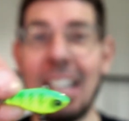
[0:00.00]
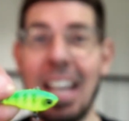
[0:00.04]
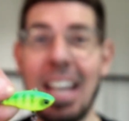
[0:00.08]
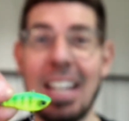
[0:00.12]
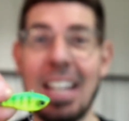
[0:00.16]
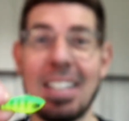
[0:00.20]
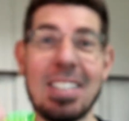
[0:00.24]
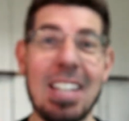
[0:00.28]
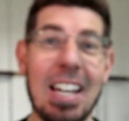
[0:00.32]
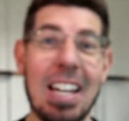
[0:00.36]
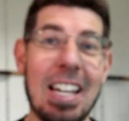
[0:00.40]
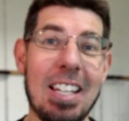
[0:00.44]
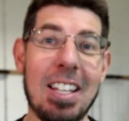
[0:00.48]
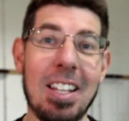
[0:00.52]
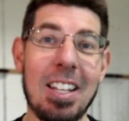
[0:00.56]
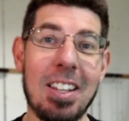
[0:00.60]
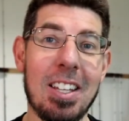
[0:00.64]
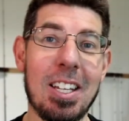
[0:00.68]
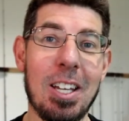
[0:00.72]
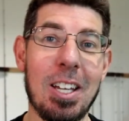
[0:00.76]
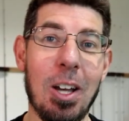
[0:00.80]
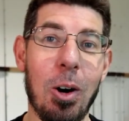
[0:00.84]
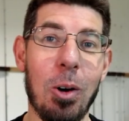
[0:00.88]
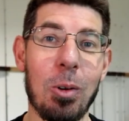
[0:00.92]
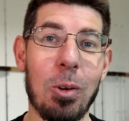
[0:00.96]
and take
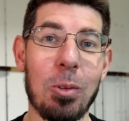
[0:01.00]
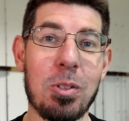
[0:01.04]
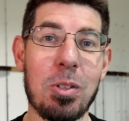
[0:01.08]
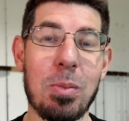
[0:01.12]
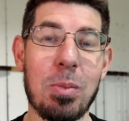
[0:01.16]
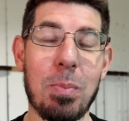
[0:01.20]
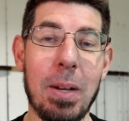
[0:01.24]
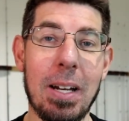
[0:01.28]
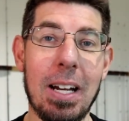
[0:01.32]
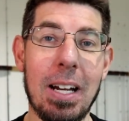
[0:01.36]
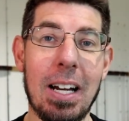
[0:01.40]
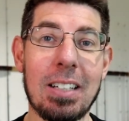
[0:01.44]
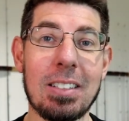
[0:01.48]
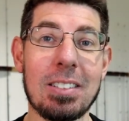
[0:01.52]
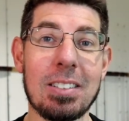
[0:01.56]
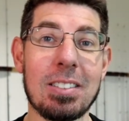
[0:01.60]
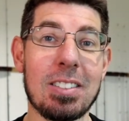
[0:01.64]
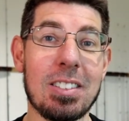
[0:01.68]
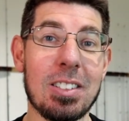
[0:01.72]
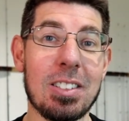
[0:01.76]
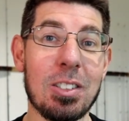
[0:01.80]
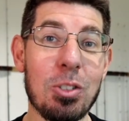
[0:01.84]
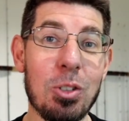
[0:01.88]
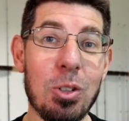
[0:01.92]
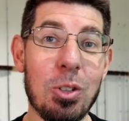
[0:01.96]
the old spinner
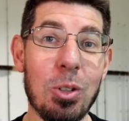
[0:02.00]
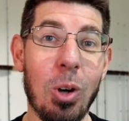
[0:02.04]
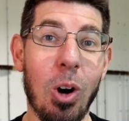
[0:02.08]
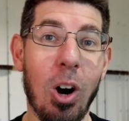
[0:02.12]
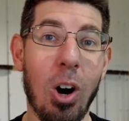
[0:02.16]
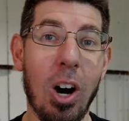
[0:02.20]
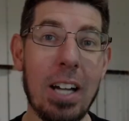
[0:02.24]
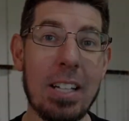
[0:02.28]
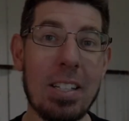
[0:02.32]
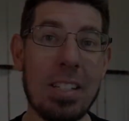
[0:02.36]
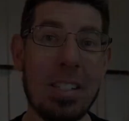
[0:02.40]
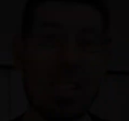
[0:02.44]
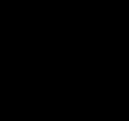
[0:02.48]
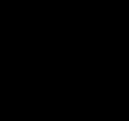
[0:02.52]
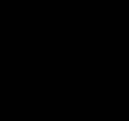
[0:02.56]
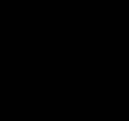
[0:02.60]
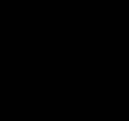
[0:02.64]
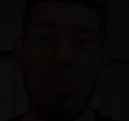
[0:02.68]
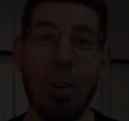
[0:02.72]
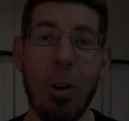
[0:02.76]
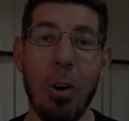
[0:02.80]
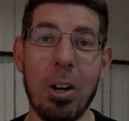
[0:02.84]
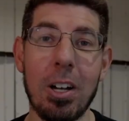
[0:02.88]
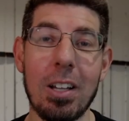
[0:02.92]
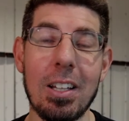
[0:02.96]
to new heights. And
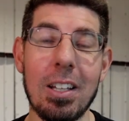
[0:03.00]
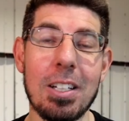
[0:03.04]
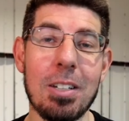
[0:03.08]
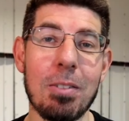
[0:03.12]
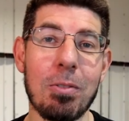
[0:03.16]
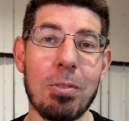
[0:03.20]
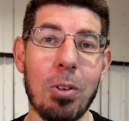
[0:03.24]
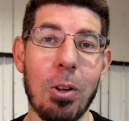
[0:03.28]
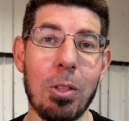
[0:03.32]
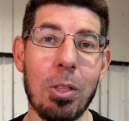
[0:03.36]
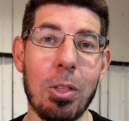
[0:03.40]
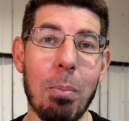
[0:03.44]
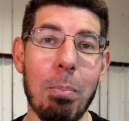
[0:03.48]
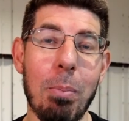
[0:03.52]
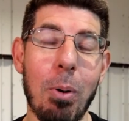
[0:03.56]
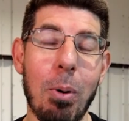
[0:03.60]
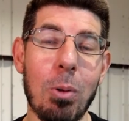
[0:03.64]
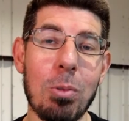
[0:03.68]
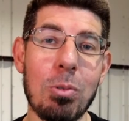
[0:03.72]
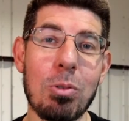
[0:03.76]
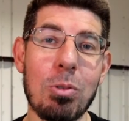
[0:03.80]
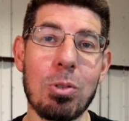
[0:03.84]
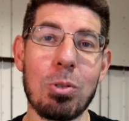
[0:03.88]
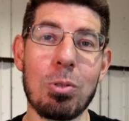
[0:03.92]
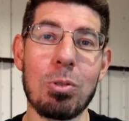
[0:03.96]
finally, you've got the
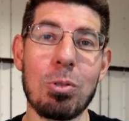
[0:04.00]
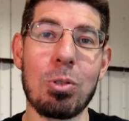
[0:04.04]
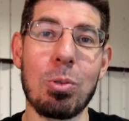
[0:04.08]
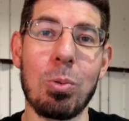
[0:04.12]
Pontoon